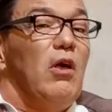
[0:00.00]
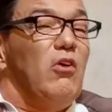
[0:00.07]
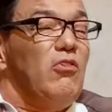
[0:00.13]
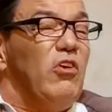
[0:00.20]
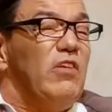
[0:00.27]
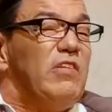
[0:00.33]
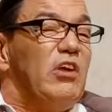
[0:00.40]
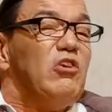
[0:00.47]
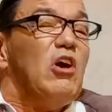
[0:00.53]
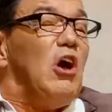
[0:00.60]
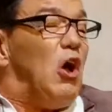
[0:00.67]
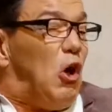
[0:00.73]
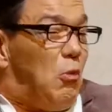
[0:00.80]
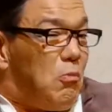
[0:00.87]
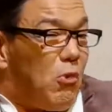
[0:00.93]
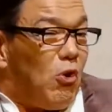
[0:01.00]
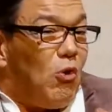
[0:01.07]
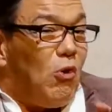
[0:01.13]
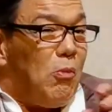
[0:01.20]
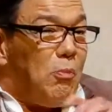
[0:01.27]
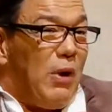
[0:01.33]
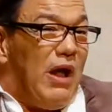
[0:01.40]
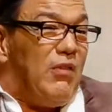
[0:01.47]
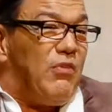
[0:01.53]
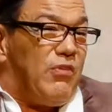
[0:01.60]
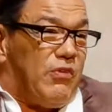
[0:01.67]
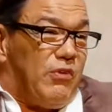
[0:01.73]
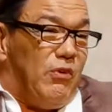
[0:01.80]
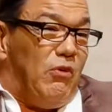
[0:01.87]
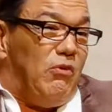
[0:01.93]
She said, moped,
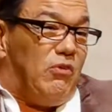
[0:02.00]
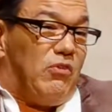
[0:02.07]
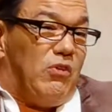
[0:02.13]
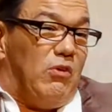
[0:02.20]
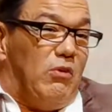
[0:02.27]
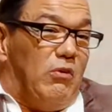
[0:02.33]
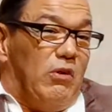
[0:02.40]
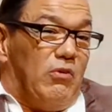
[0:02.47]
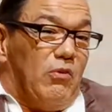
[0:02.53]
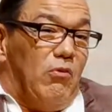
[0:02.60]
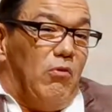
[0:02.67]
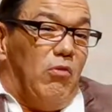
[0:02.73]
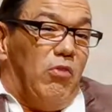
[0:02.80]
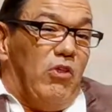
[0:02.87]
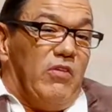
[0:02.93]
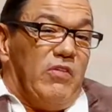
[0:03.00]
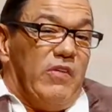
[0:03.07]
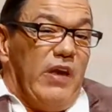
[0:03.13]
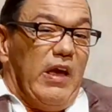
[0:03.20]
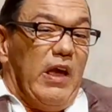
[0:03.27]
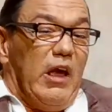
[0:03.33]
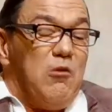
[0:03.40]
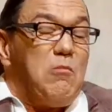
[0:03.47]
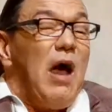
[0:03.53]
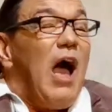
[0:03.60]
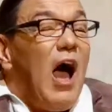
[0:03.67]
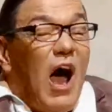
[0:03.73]
scooter, it's all the same.